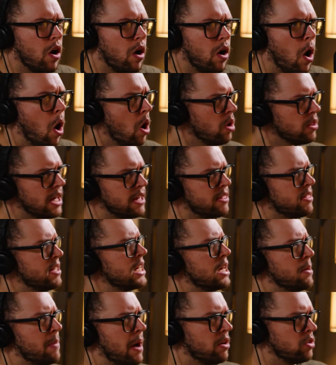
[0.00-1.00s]
all I
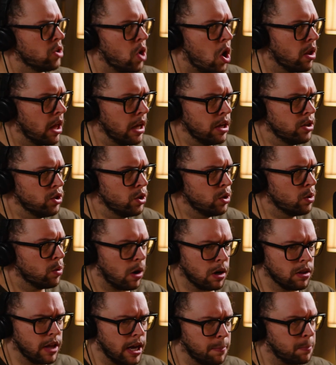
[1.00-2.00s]
think about and all I do
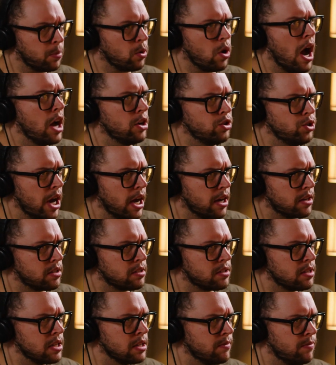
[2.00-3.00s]
are like
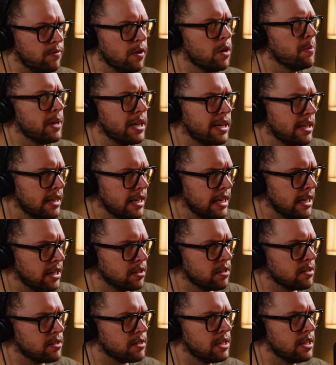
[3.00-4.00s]
projects and filming
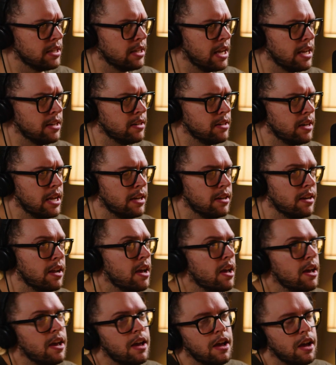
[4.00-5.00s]
things and and and
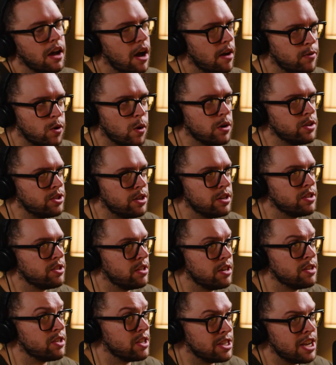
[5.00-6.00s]
of course there's
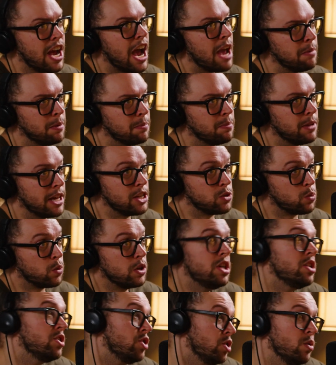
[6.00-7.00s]
there's a time and place
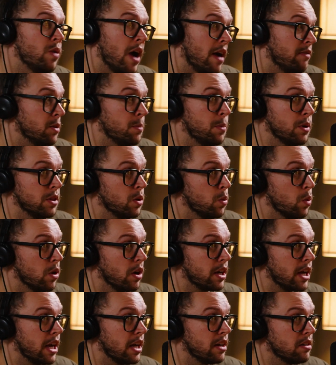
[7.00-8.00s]
where you do have to put the
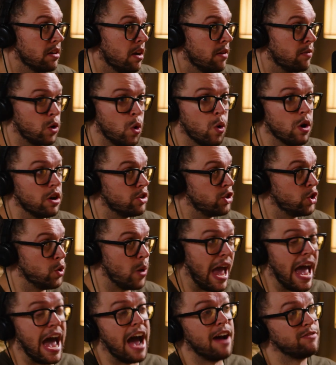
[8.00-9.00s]
work in. Of course, you
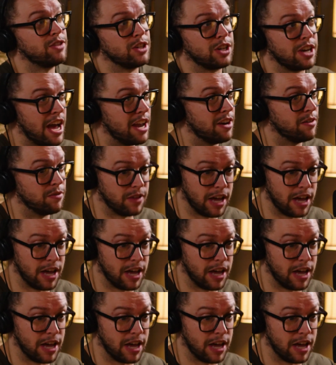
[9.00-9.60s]
have to kind of